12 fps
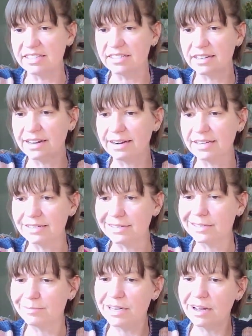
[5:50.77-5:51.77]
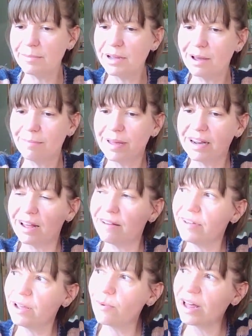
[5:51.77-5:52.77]
it is becoming a bit of
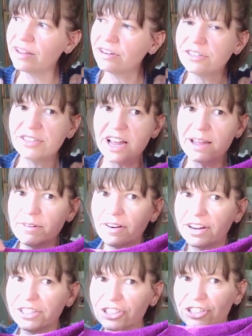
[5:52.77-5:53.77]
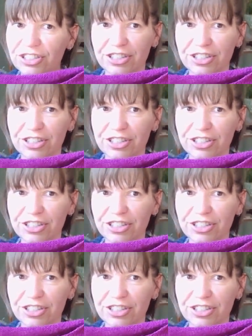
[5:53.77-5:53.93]
a weather time crunch.